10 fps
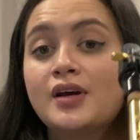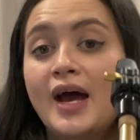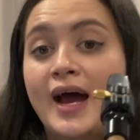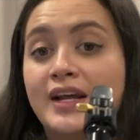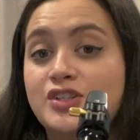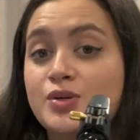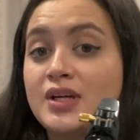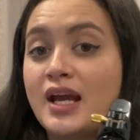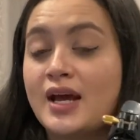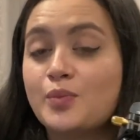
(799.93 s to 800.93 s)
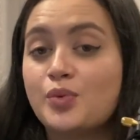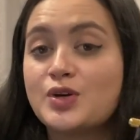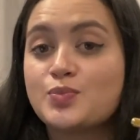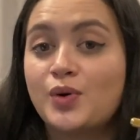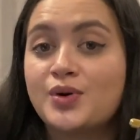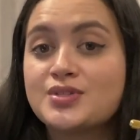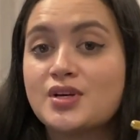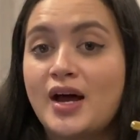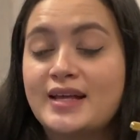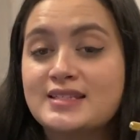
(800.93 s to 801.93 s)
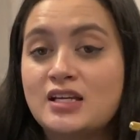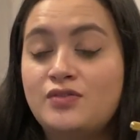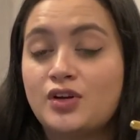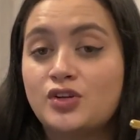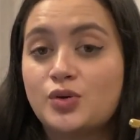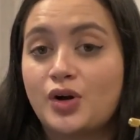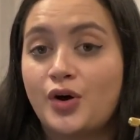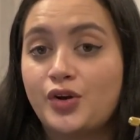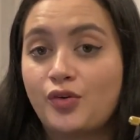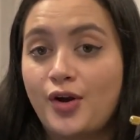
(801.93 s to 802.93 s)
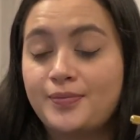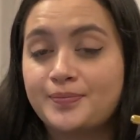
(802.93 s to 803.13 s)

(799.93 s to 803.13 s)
And do it again, press pause and see if you can do it on your own.